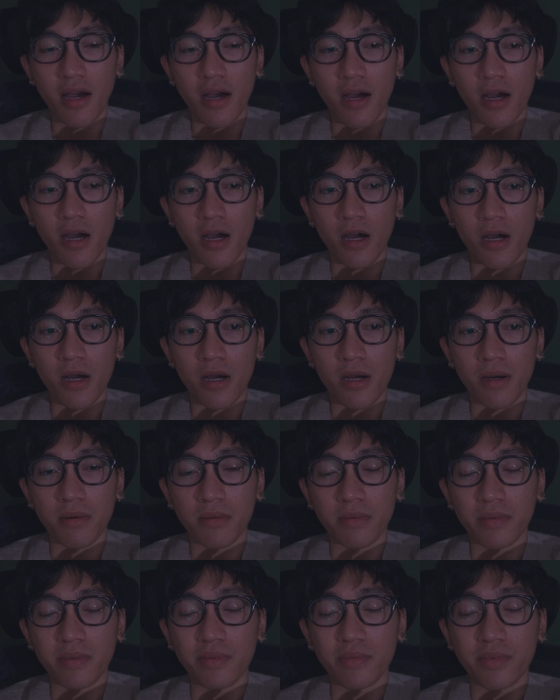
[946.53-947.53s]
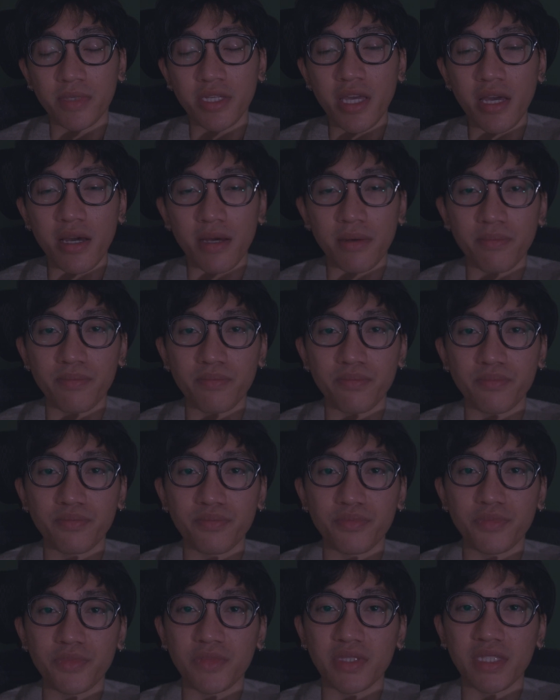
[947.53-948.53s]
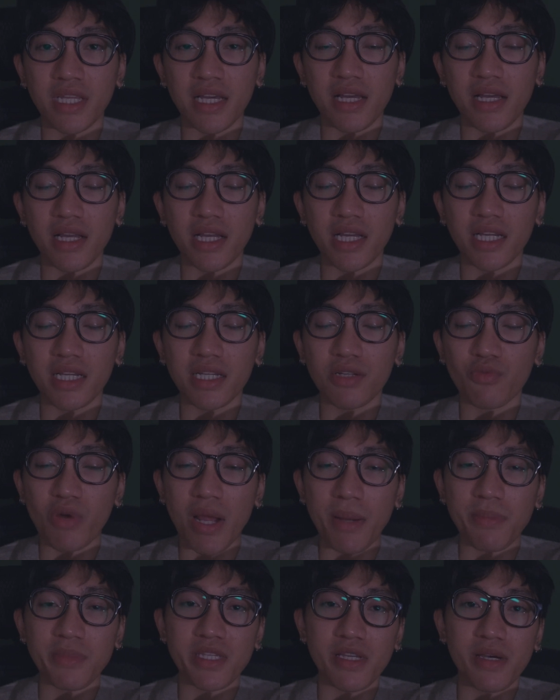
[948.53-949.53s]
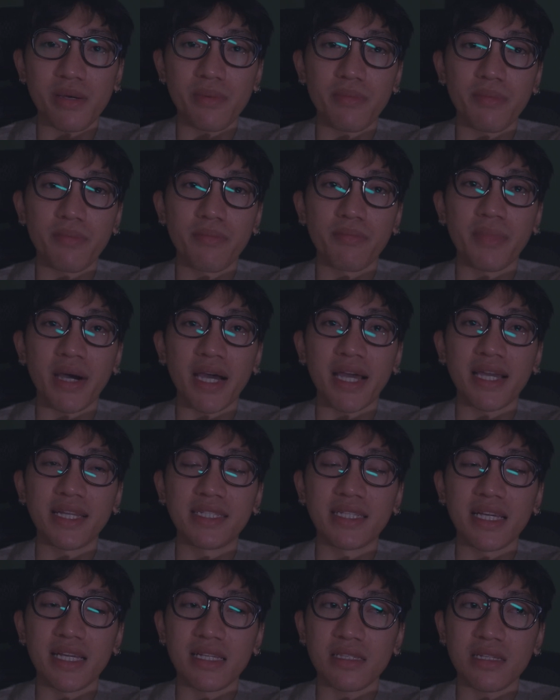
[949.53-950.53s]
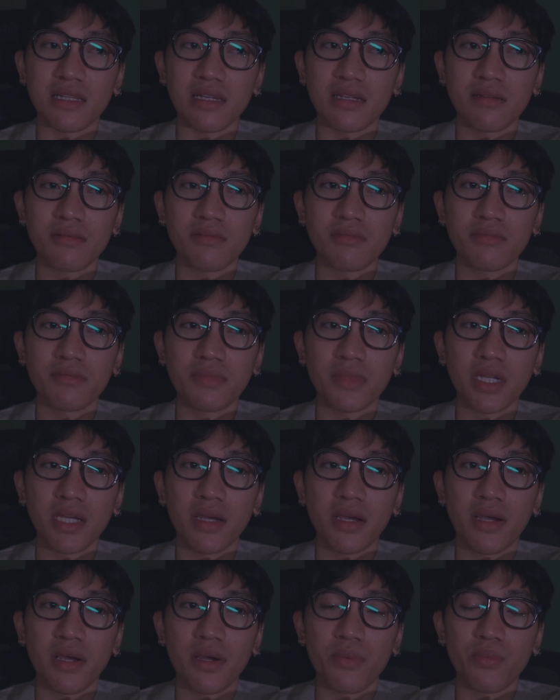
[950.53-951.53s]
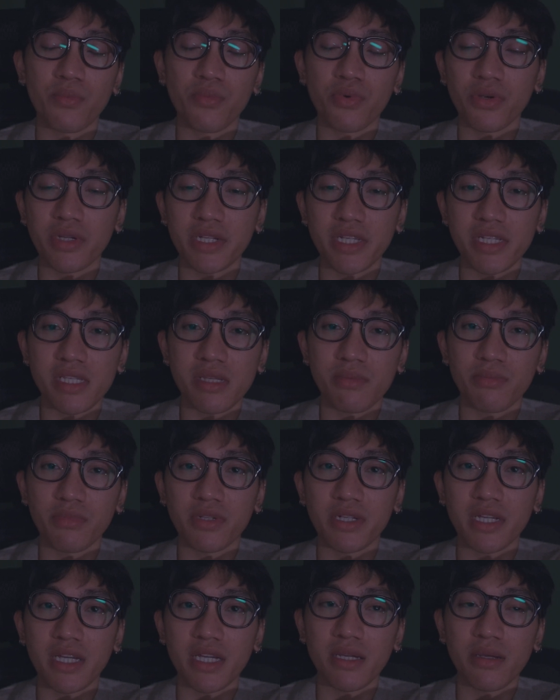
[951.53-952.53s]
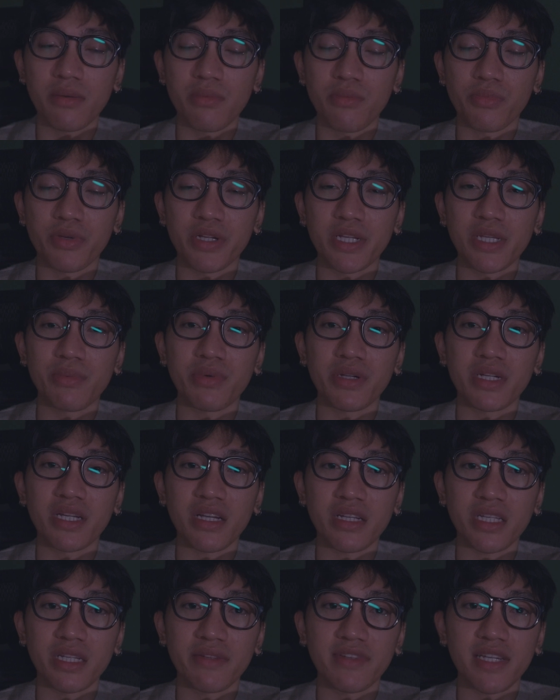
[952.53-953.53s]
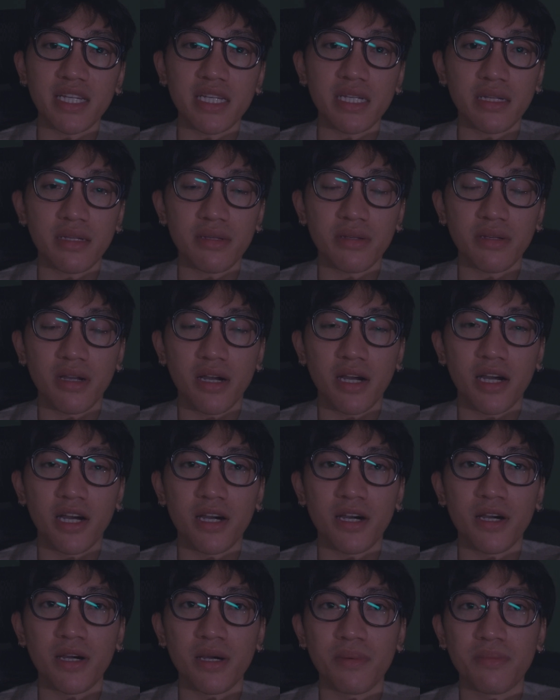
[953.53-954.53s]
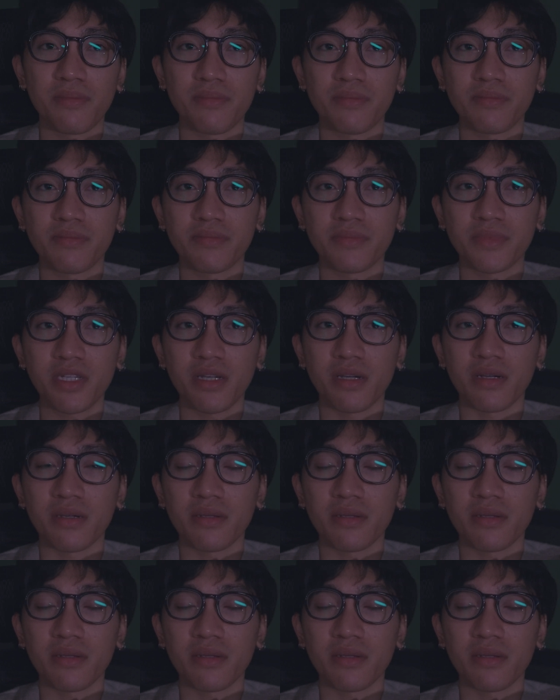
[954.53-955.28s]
But yeah, that it wraps up my day today. Pretty simple day, pretty productive day. Yeah.